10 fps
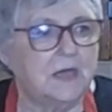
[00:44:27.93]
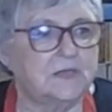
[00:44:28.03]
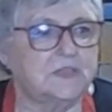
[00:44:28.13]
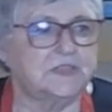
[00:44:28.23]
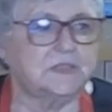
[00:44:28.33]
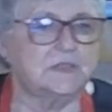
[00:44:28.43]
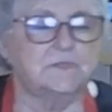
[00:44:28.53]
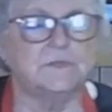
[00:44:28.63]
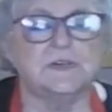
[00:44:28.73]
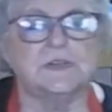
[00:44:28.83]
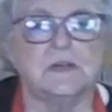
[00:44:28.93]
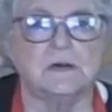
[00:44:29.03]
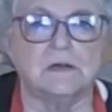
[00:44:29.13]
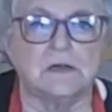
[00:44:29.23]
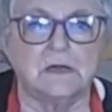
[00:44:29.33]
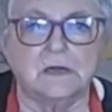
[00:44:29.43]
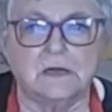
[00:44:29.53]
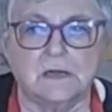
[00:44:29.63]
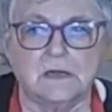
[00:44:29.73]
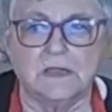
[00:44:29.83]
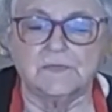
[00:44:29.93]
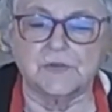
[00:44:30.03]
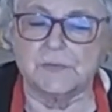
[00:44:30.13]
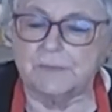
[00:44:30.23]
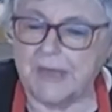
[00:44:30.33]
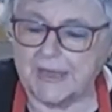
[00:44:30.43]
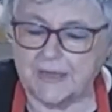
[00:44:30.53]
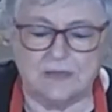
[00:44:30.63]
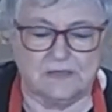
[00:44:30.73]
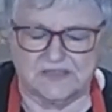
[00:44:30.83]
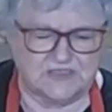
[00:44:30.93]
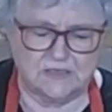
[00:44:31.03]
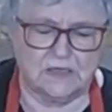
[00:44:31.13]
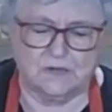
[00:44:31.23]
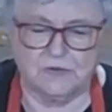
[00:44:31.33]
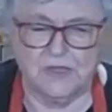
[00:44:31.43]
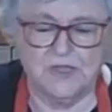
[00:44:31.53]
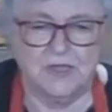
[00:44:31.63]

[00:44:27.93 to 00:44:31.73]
And she said, you've got a dark car. You've got a black car. I said, no.